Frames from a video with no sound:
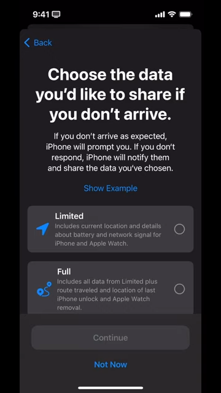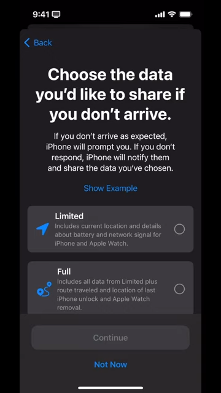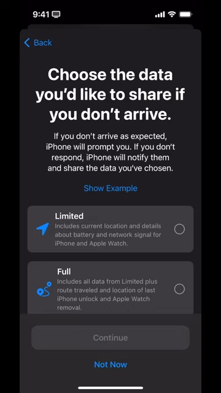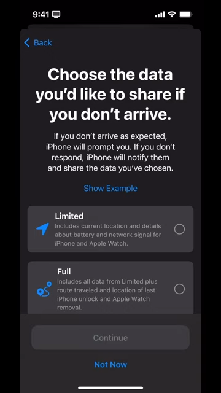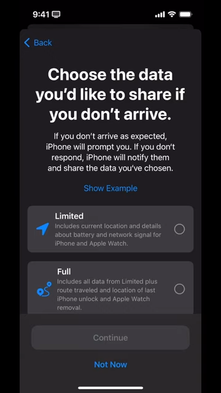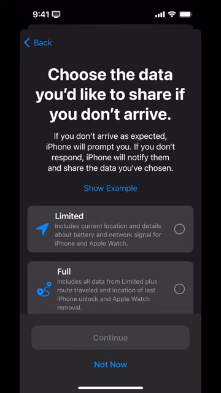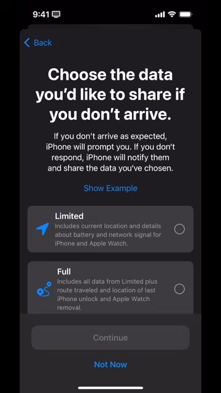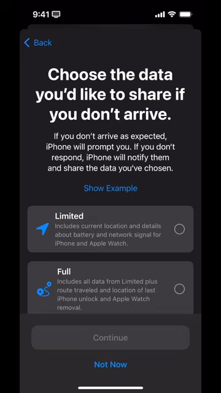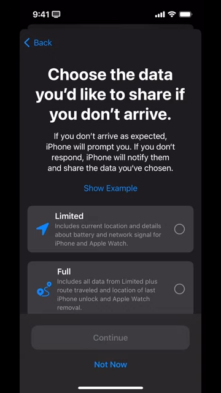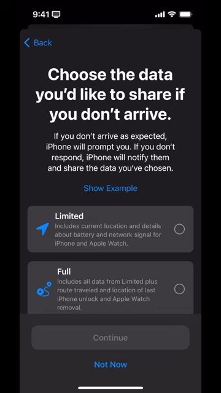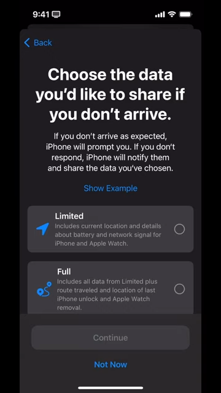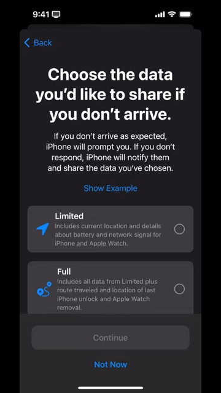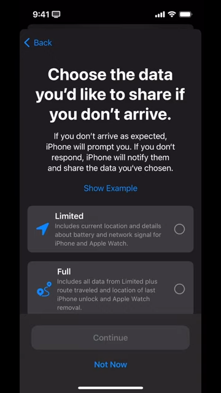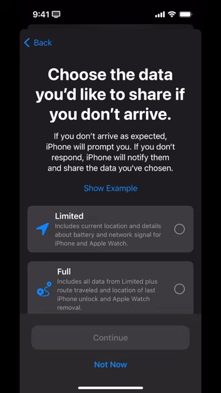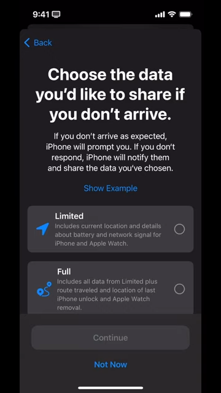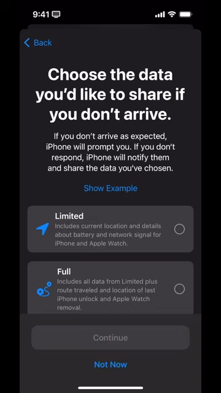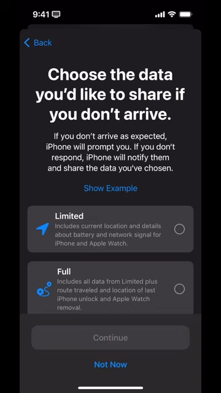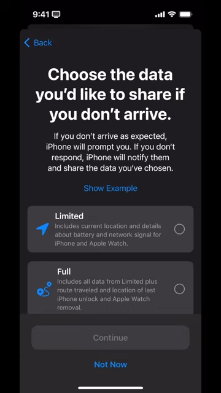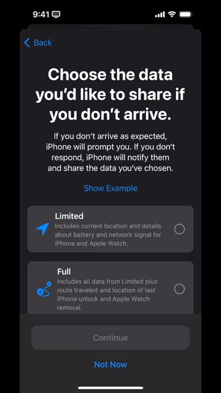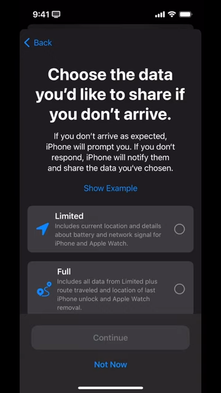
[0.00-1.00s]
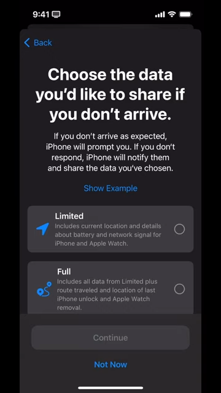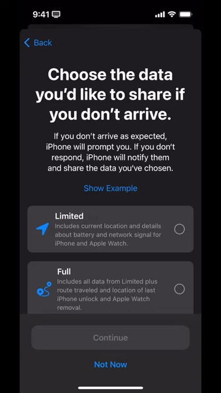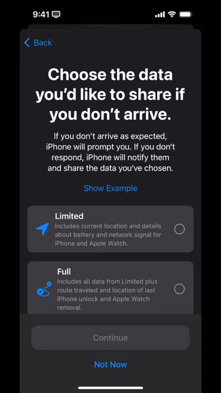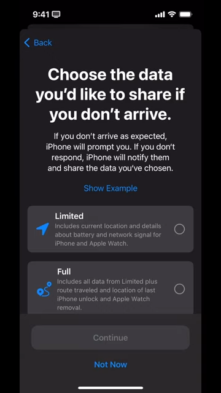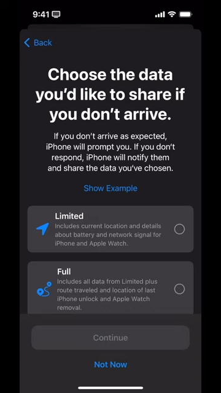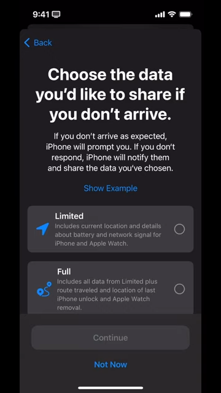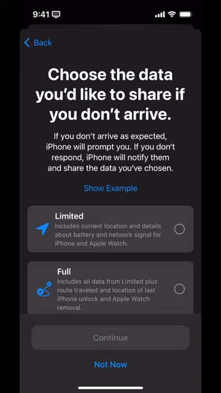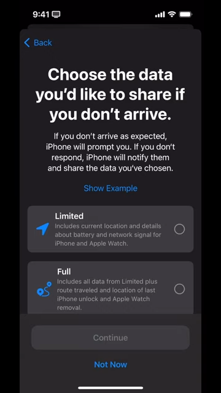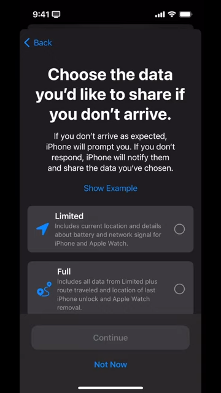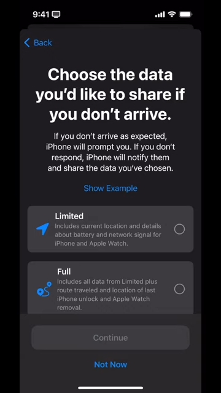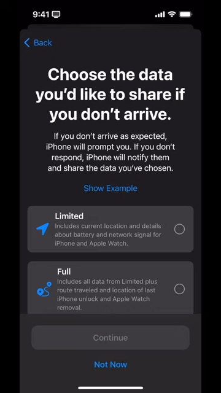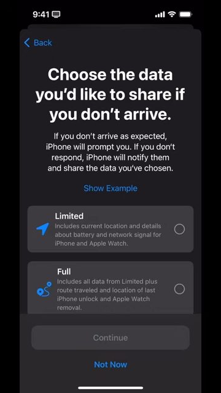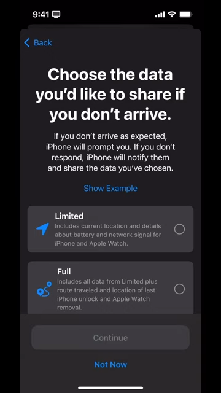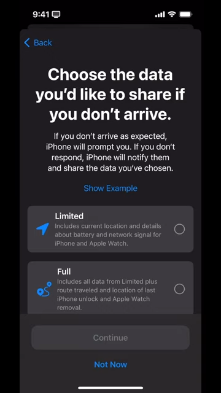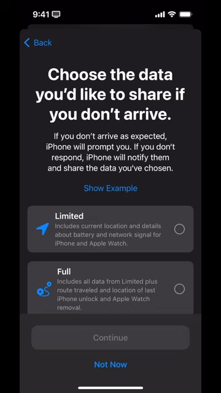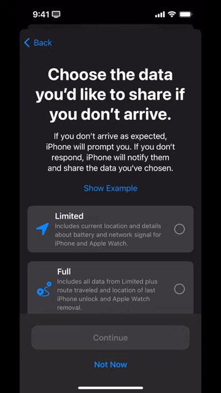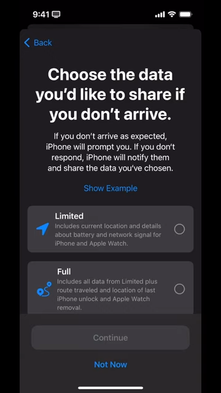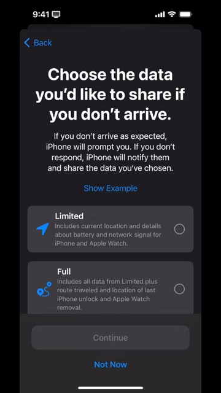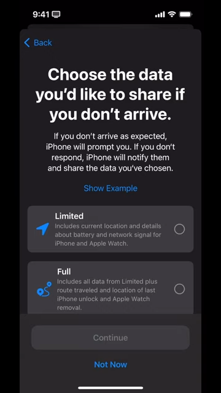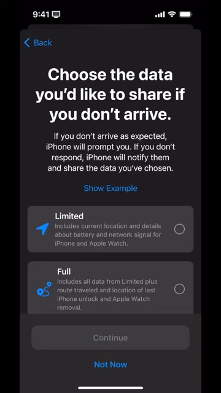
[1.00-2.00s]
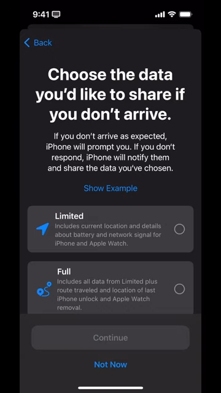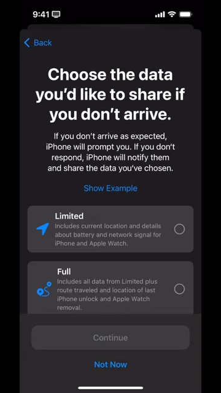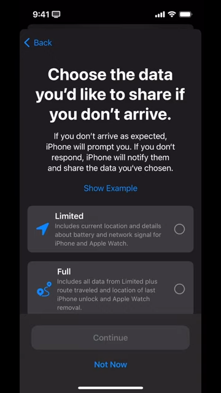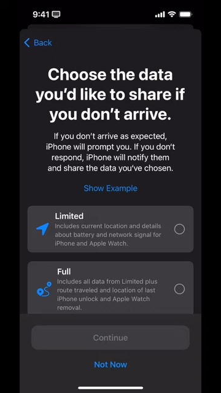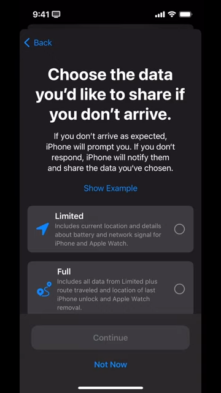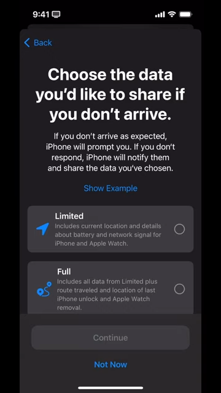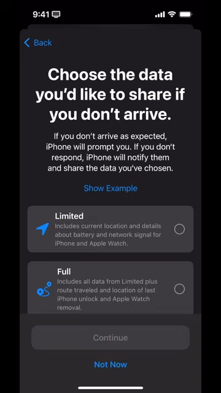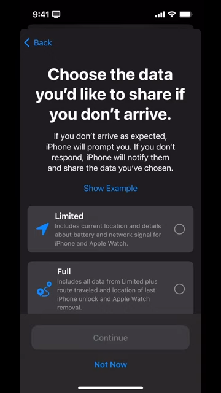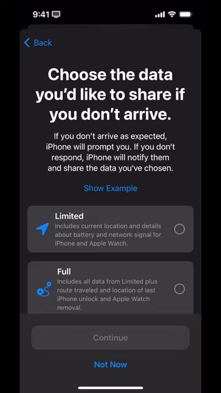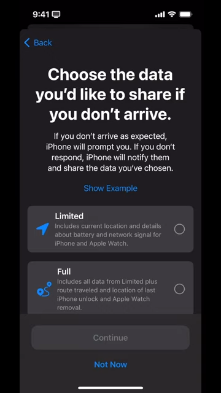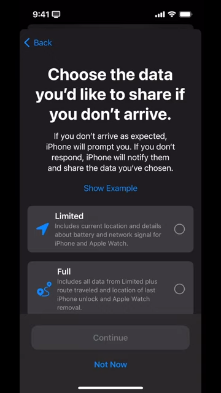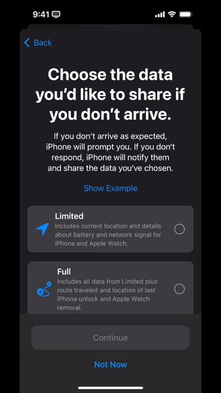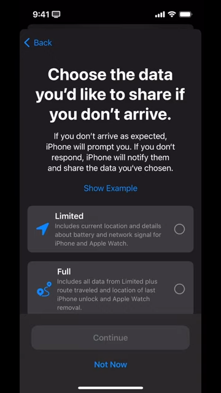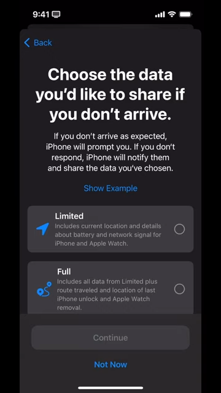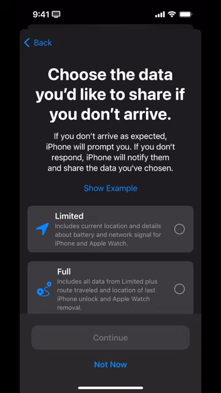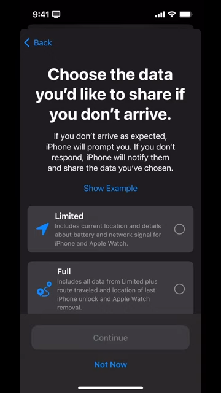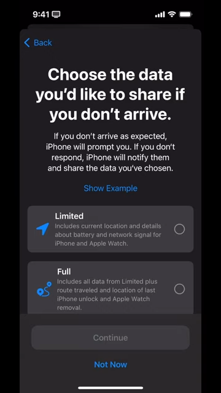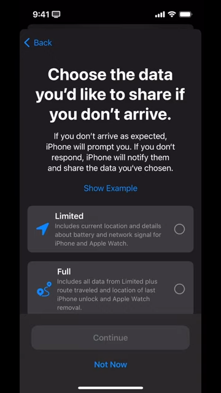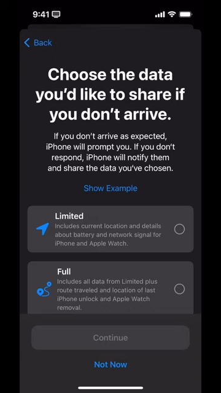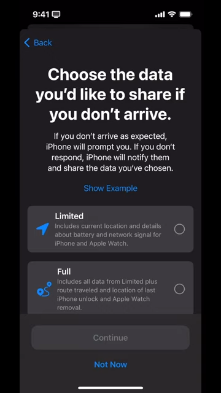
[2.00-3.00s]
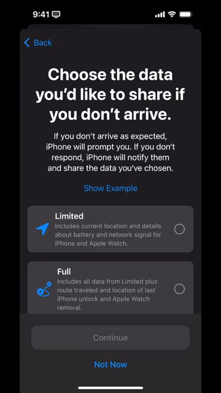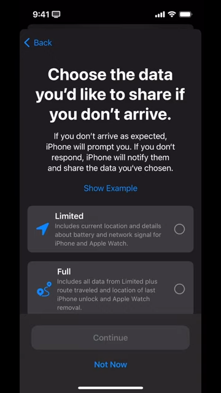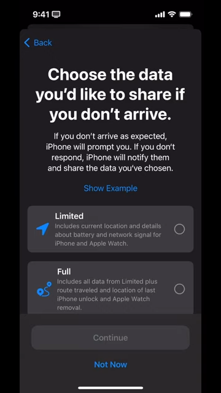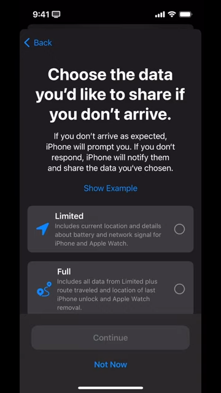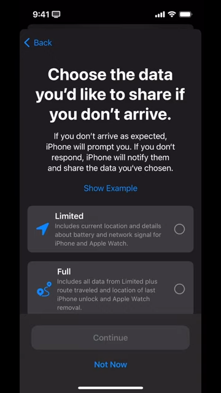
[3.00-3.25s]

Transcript: [unreadable: no face in view]